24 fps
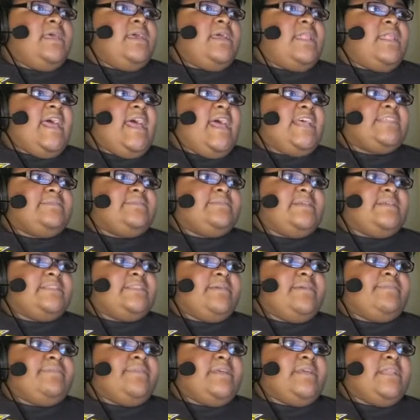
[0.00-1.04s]
classmates
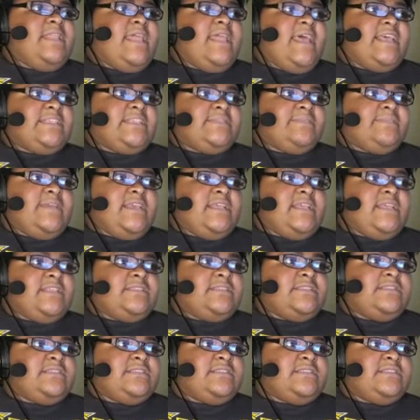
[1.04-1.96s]
helping classmates,